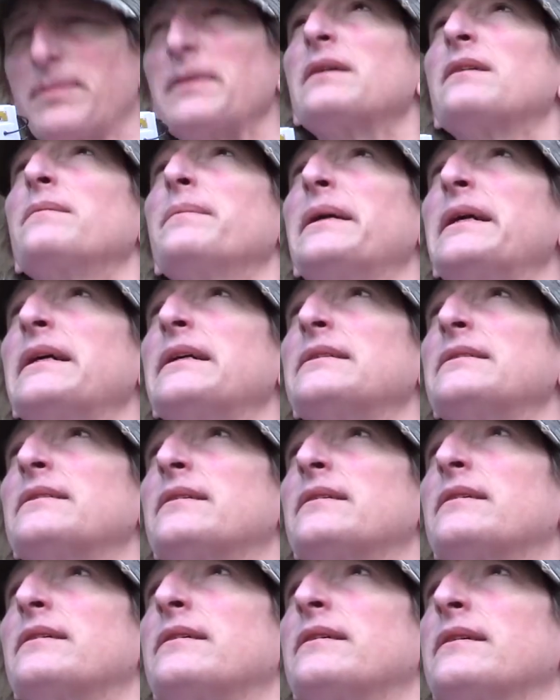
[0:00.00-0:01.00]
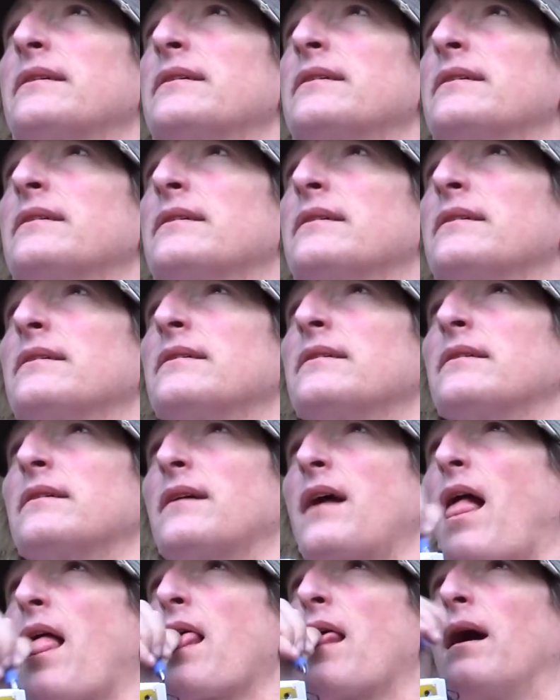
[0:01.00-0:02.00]
Using state-of-the-art
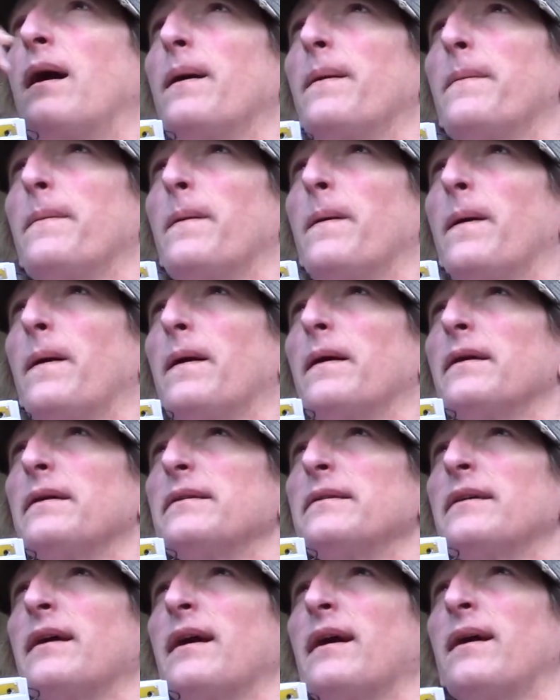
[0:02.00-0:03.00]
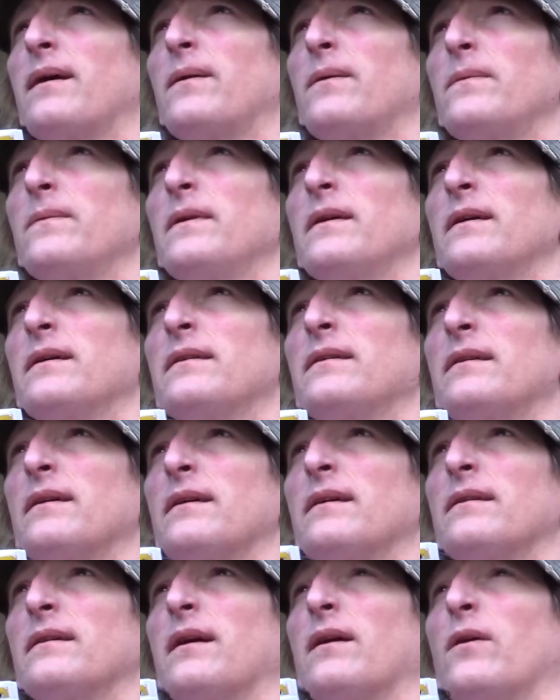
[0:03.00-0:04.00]
GPS technology and tried and true methods
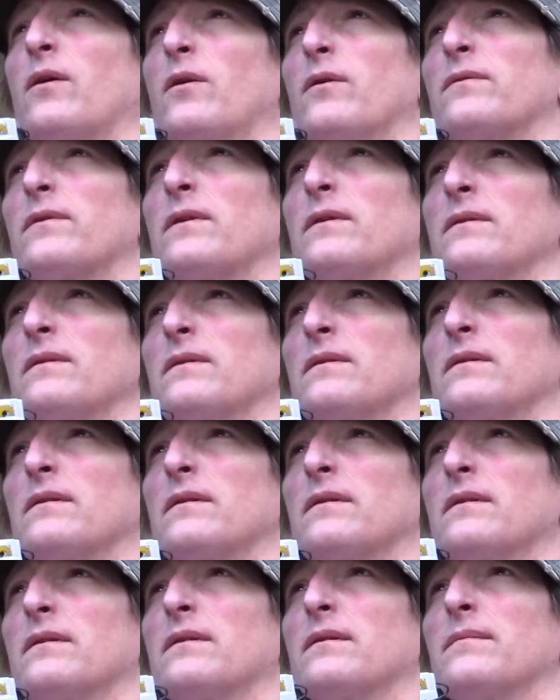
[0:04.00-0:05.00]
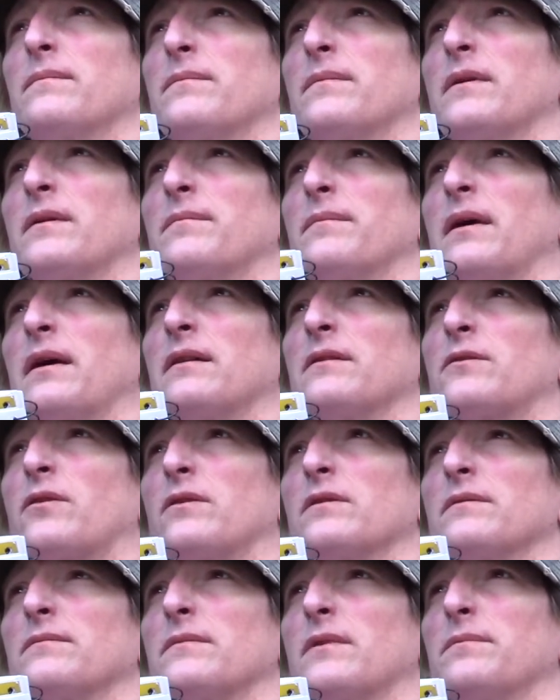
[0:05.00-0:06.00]
that have stood the test of time,
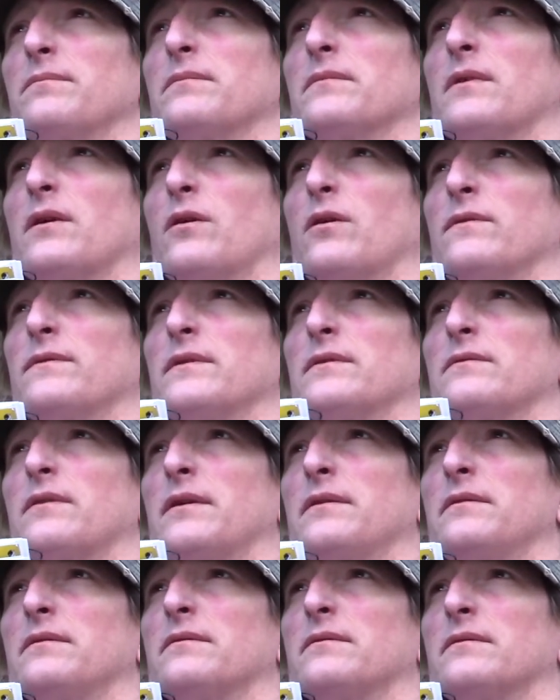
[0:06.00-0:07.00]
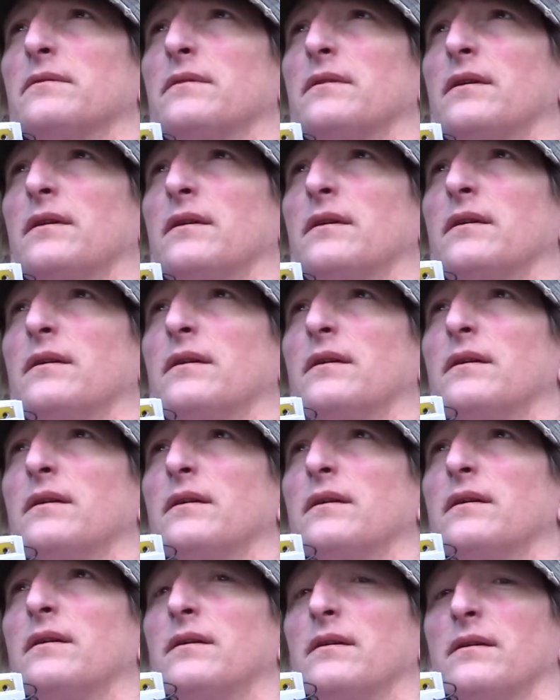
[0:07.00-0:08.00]
your key is sent speeding on its
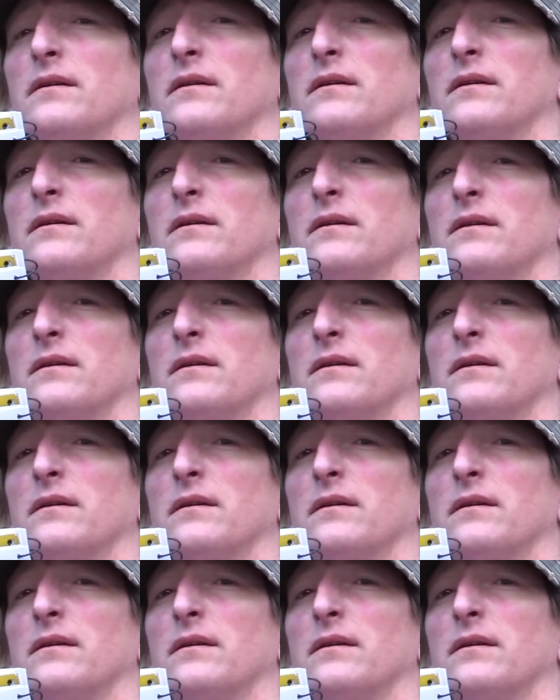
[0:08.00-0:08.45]
way to your